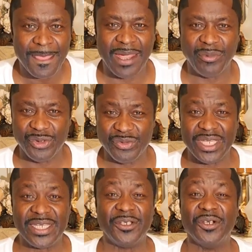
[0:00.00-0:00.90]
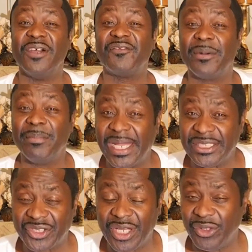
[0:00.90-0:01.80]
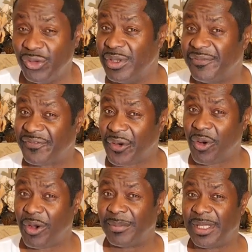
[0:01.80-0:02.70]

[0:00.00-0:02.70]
And when you get good information and you inform,